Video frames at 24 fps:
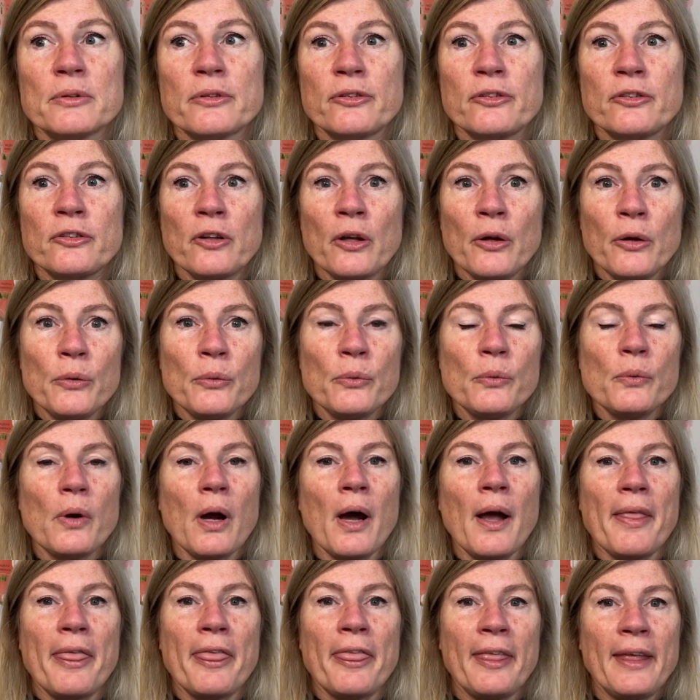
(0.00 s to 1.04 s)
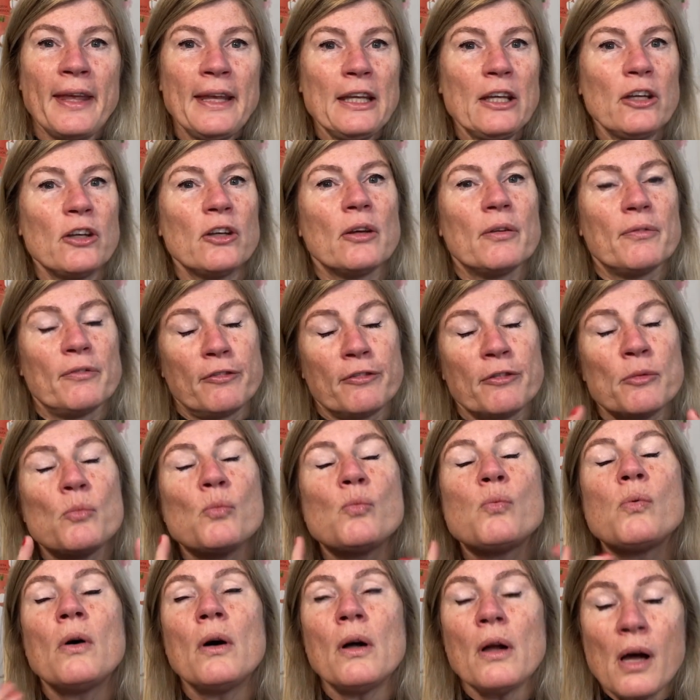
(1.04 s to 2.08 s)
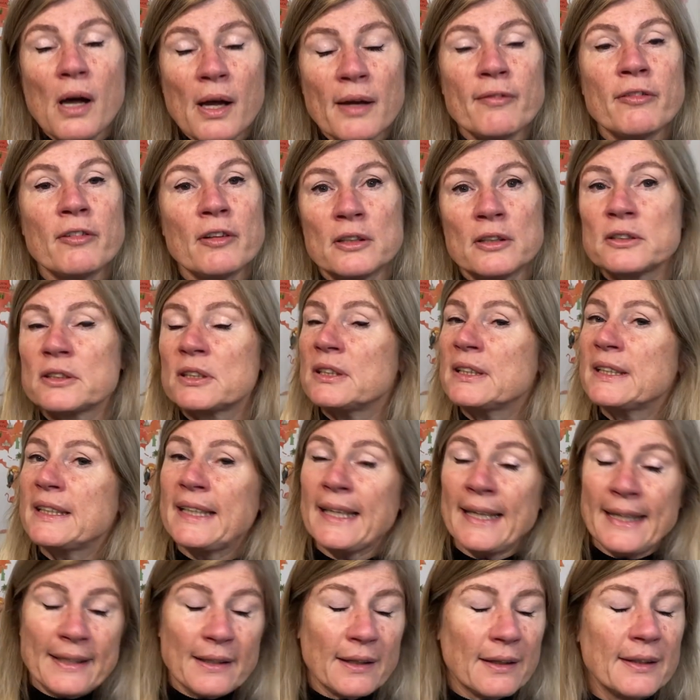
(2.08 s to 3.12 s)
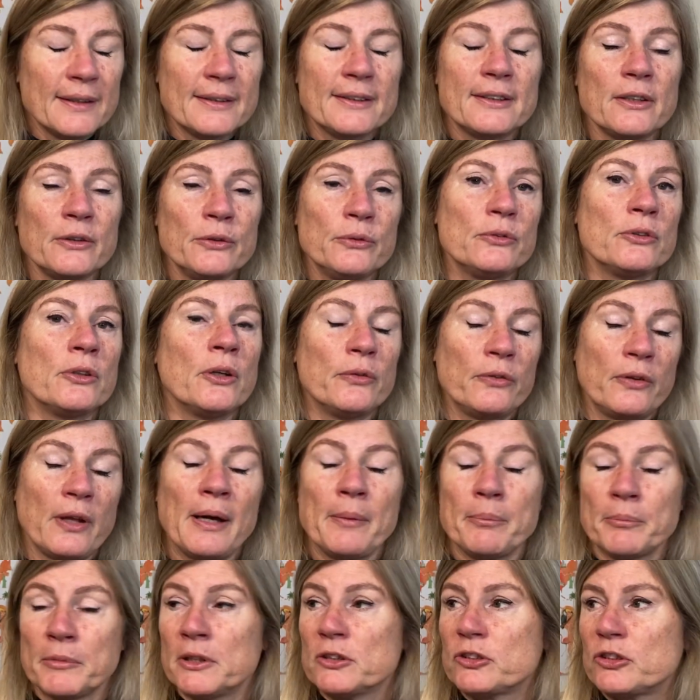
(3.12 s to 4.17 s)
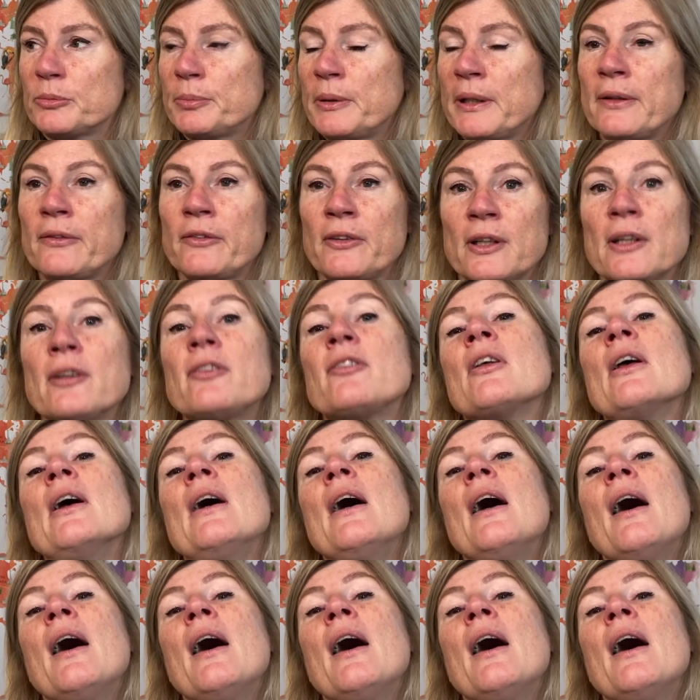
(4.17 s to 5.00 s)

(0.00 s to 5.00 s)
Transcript: So I think from what I've learned, and again, I don't know that much about this,